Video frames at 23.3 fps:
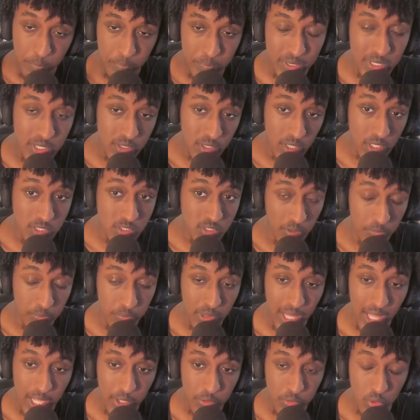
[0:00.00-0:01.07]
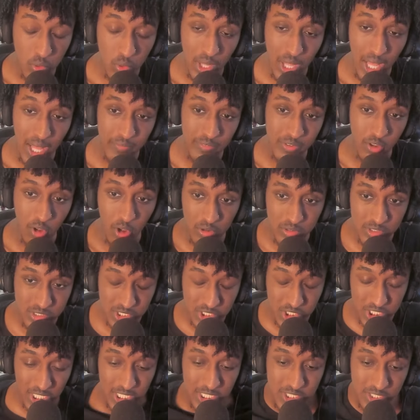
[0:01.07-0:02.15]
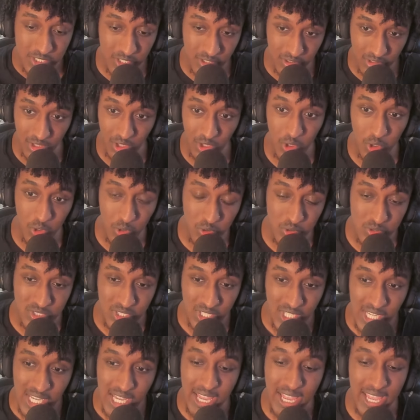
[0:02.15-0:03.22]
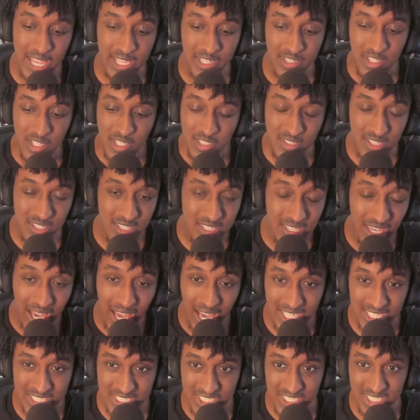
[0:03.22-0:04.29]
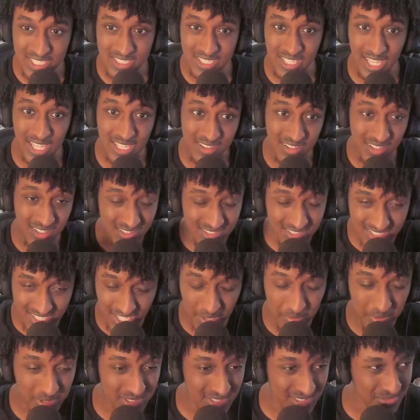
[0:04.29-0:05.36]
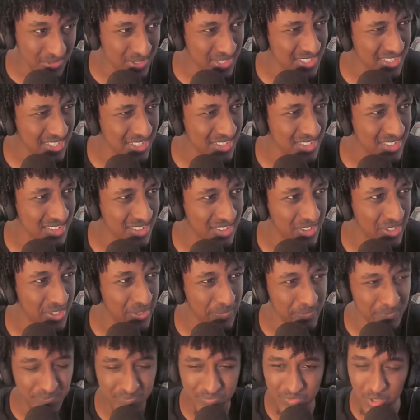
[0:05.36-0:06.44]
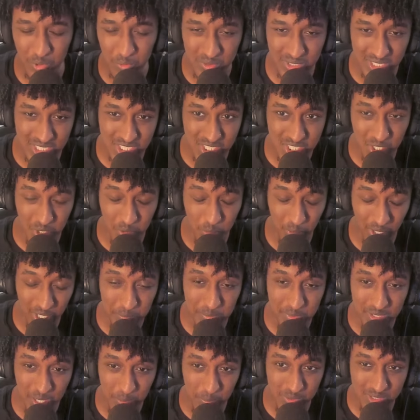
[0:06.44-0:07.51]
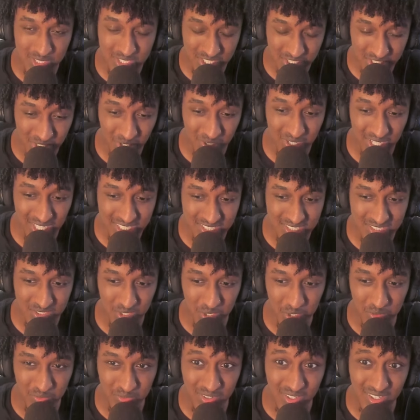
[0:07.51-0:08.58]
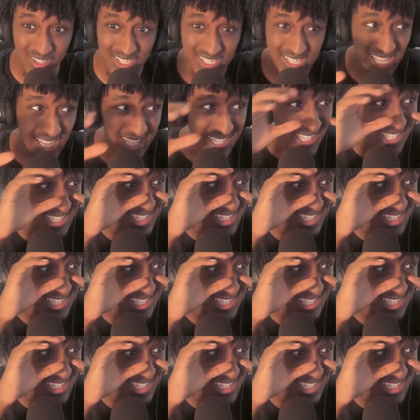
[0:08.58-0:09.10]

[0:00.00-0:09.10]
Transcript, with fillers: because of Blackroll having all this changing clothes and the gadgets and the, tell me, what is it, the, when the show, wake me up when the showcase is over, and he had,